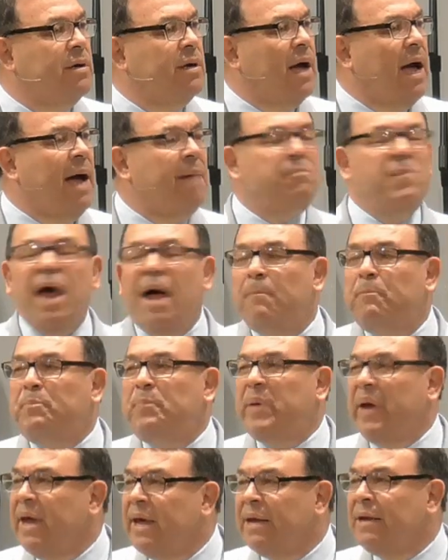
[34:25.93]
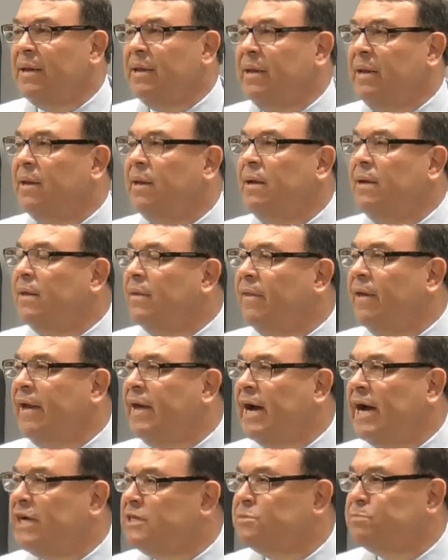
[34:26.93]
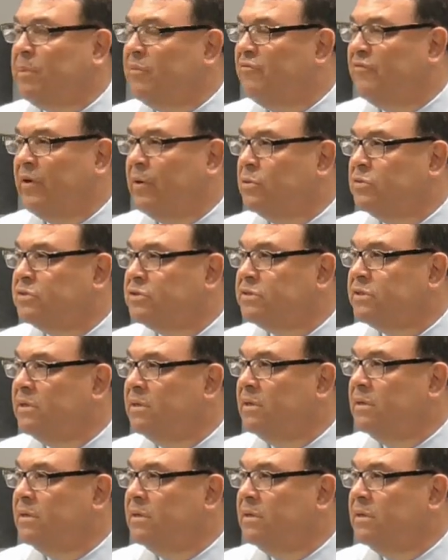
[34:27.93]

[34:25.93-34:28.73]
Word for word: I'm not peddling the gospel, folks.